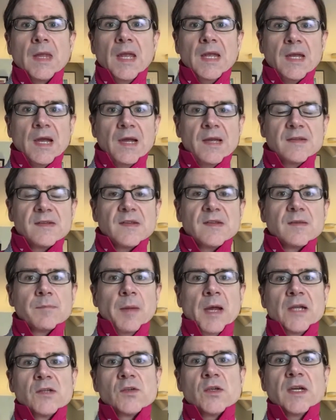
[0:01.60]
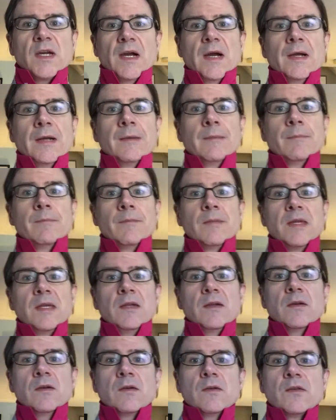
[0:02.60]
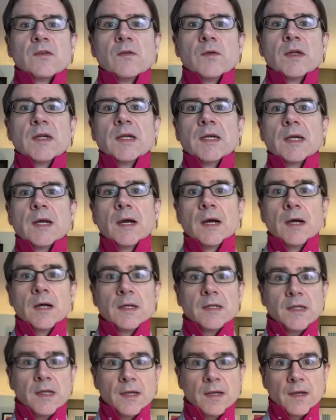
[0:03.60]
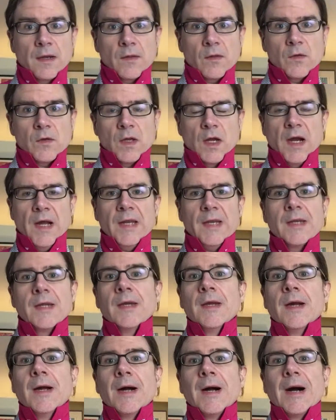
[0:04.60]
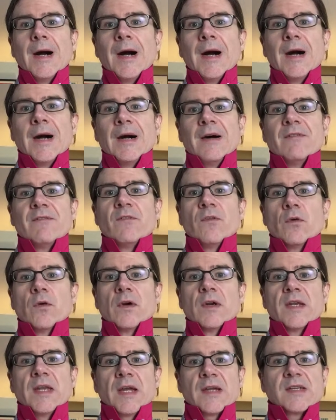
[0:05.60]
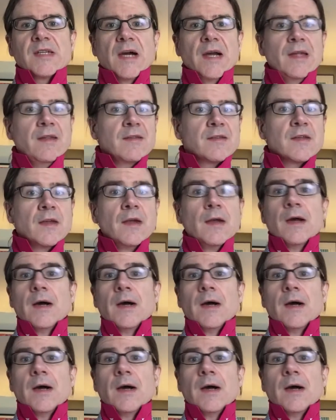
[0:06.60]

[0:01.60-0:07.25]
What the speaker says: Hey guys, it's Patrick. I'm here doing yet another knot for neckties.